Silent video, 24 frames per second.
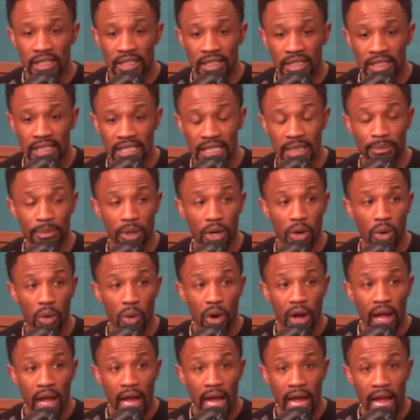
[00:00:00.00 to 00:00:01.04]
Deebo
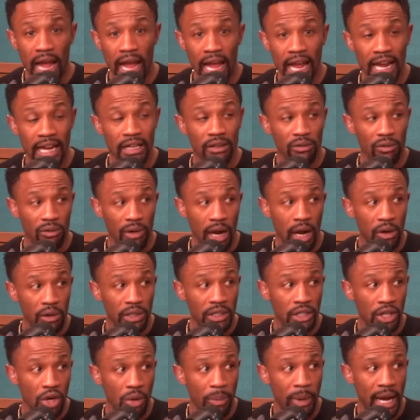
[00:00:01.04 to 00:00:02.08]
ain't routing
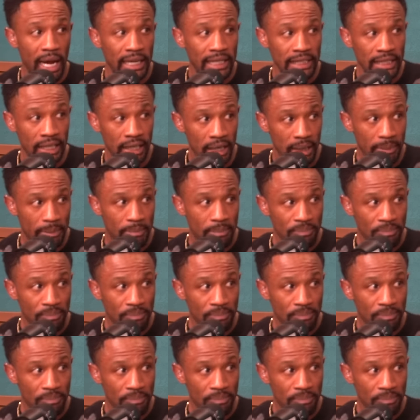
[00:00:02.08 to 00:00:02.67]
nobody up.